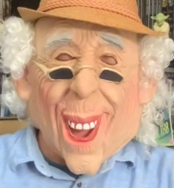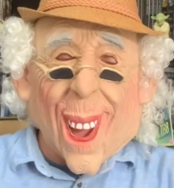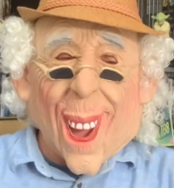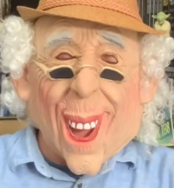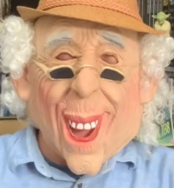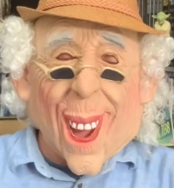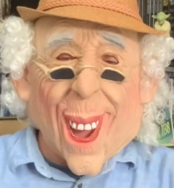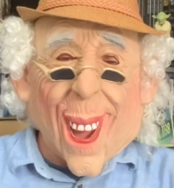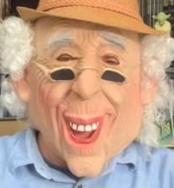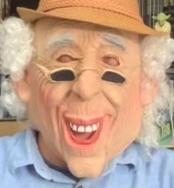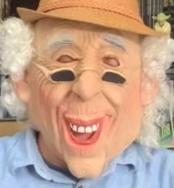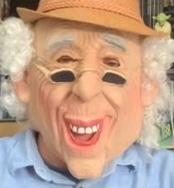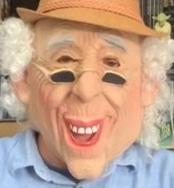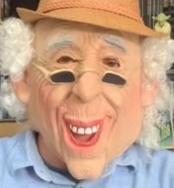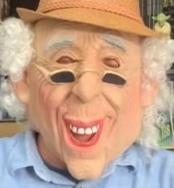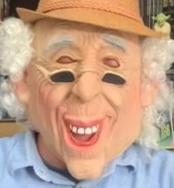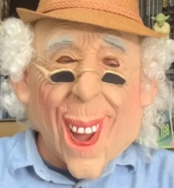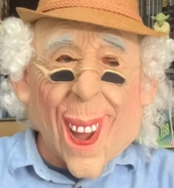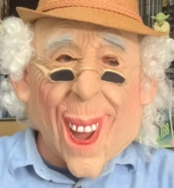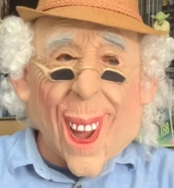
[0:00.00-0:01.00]

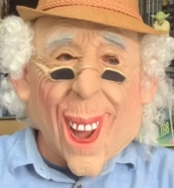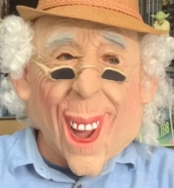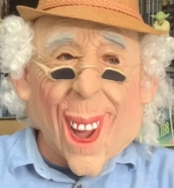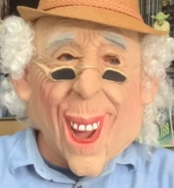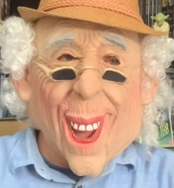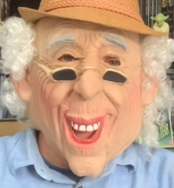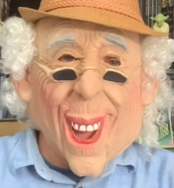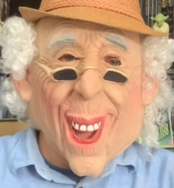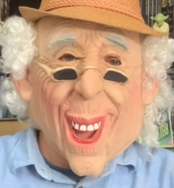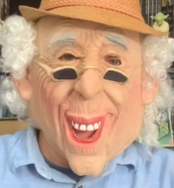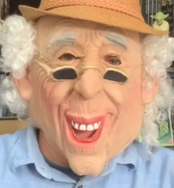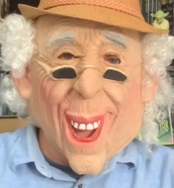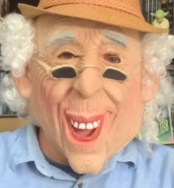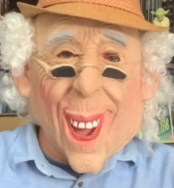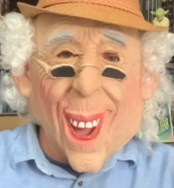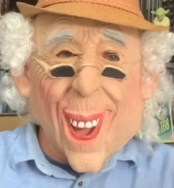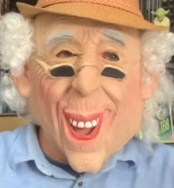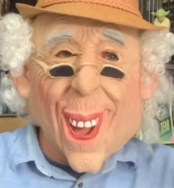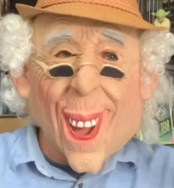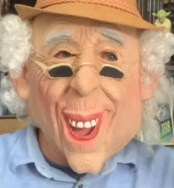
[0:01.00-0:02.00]
Um,
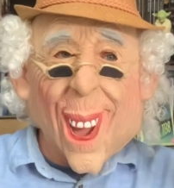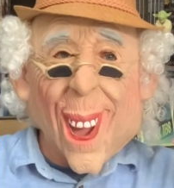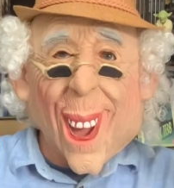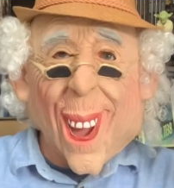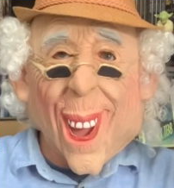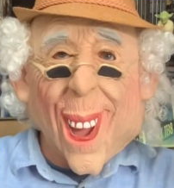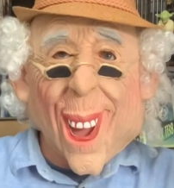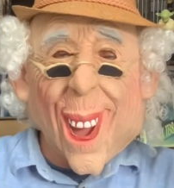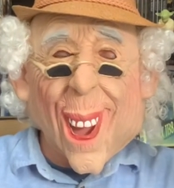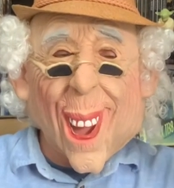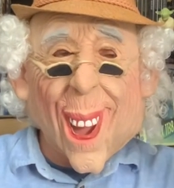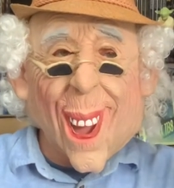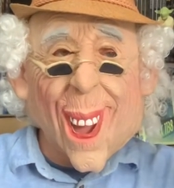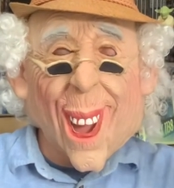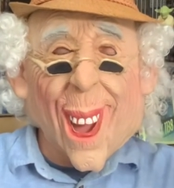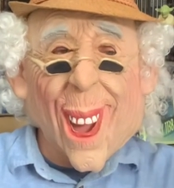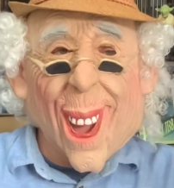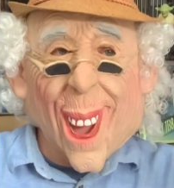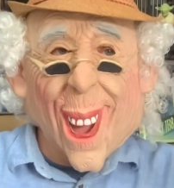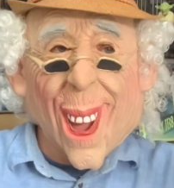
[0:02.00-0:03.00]
so the
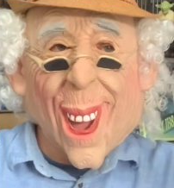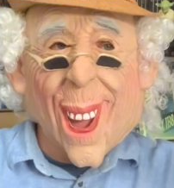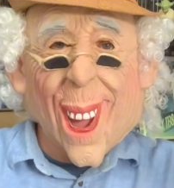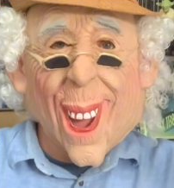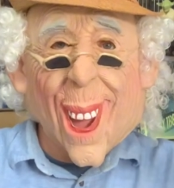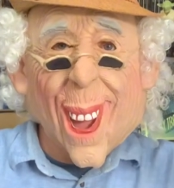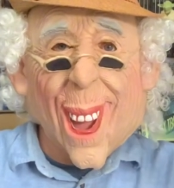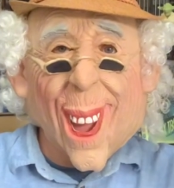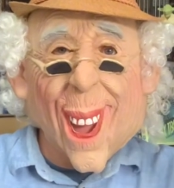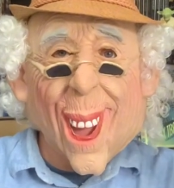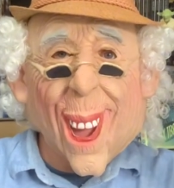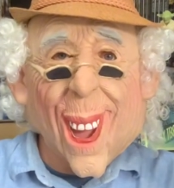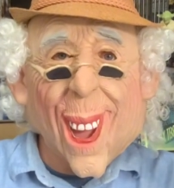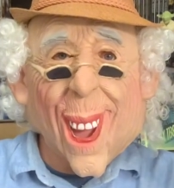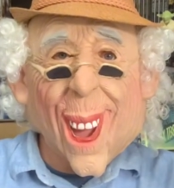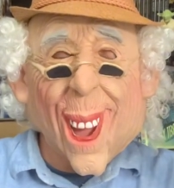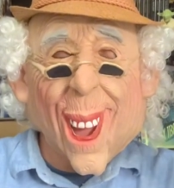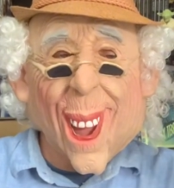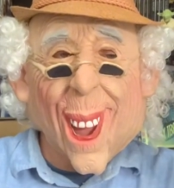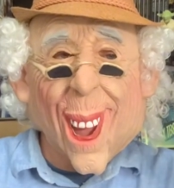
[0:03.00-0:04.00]
ambassador sends.
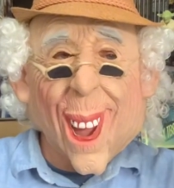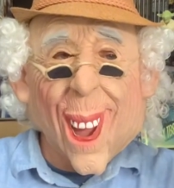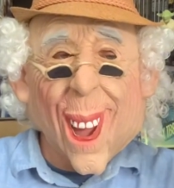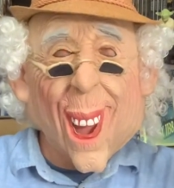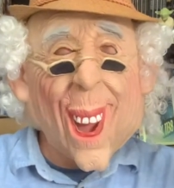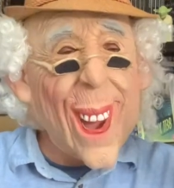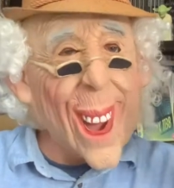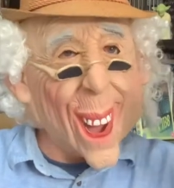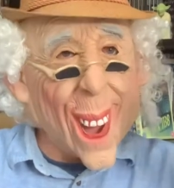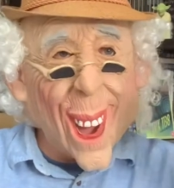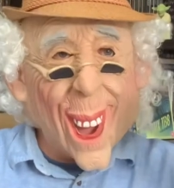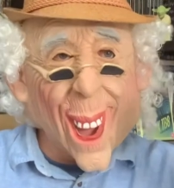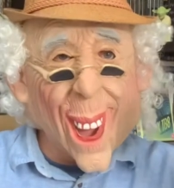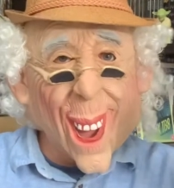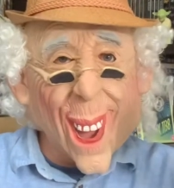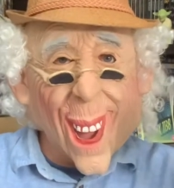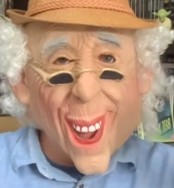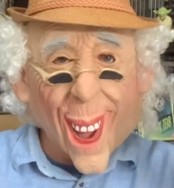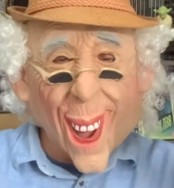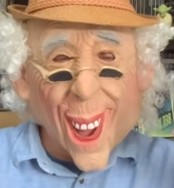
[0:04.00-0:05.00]
Oh, hold
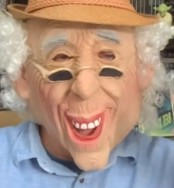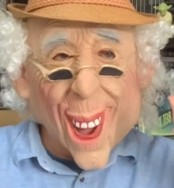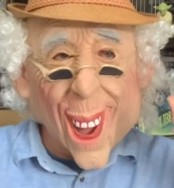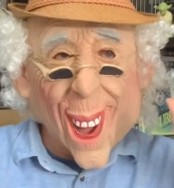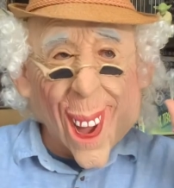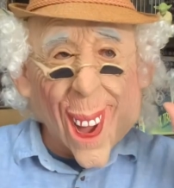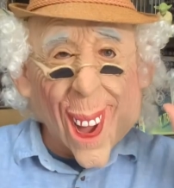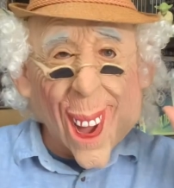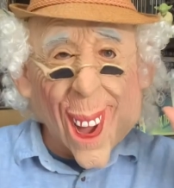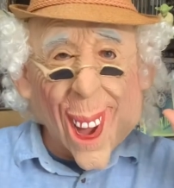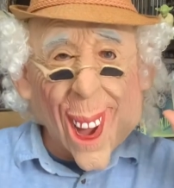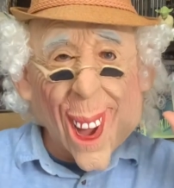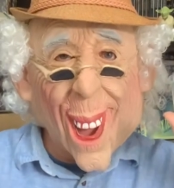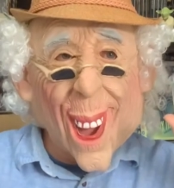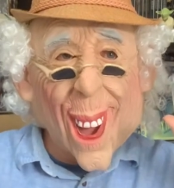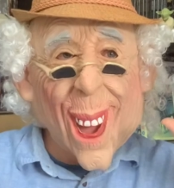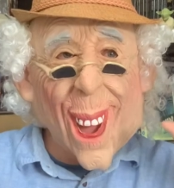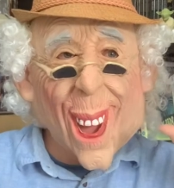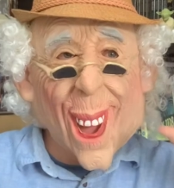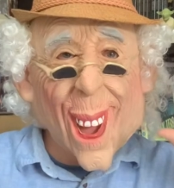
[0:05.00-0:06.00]
on.
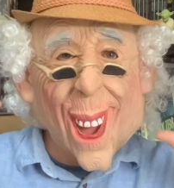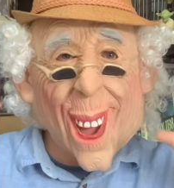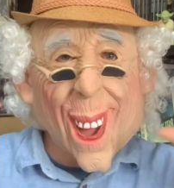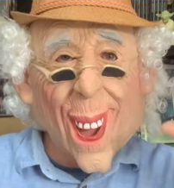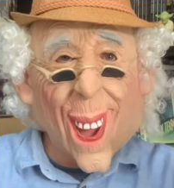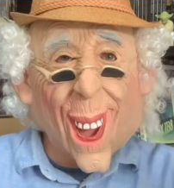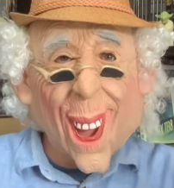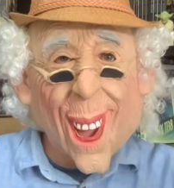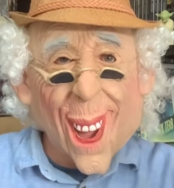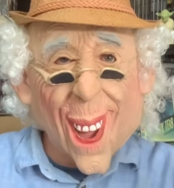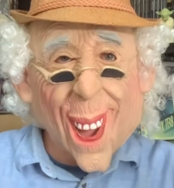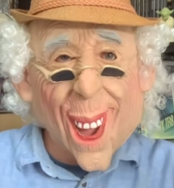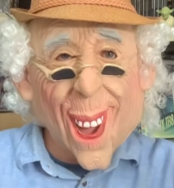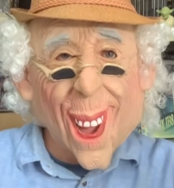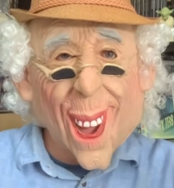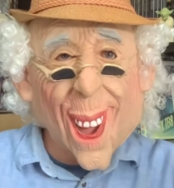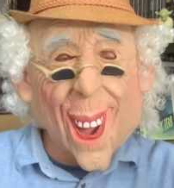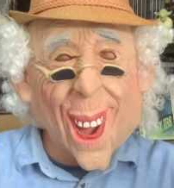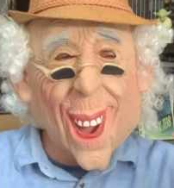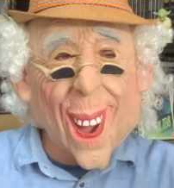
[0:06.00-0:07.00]
Gauche betrays
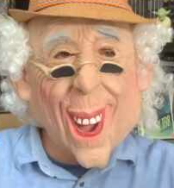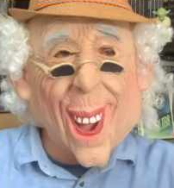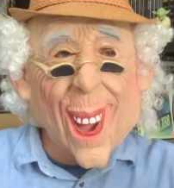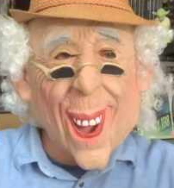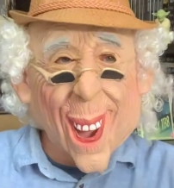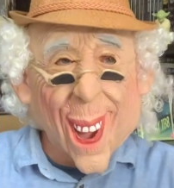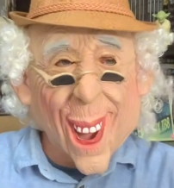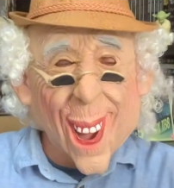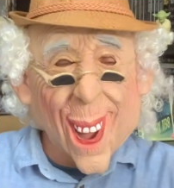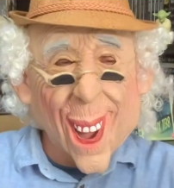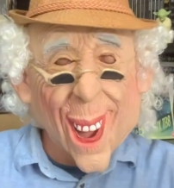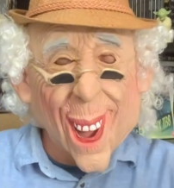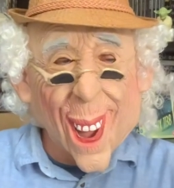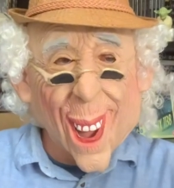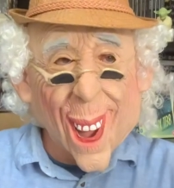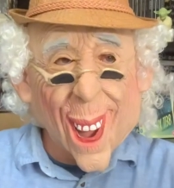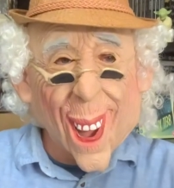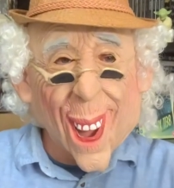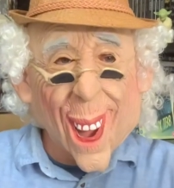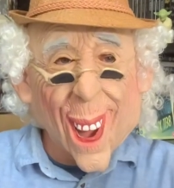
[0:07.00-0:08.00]
Link
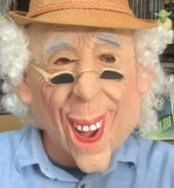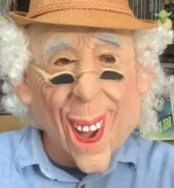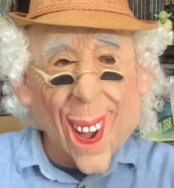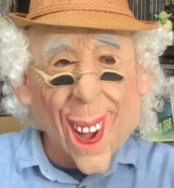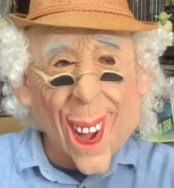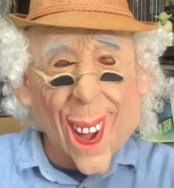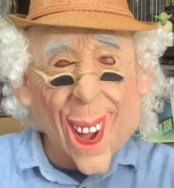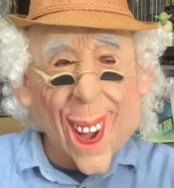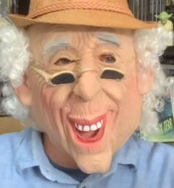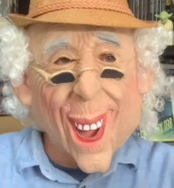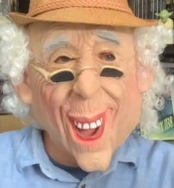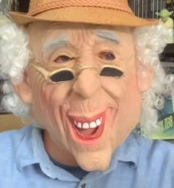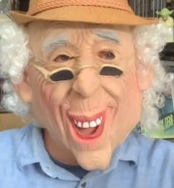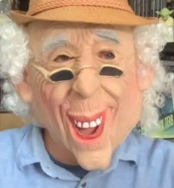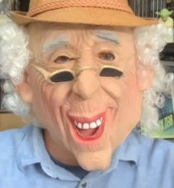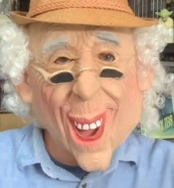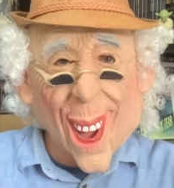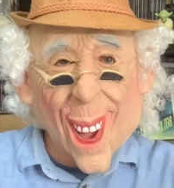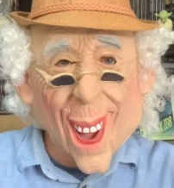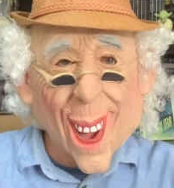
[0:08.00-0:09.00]
and uh, leaves him
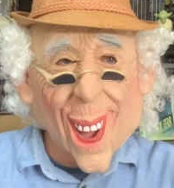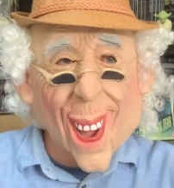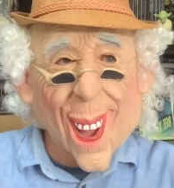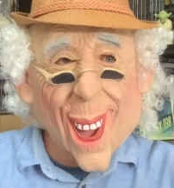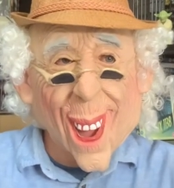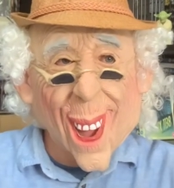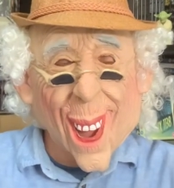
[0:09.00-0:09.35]
for dead.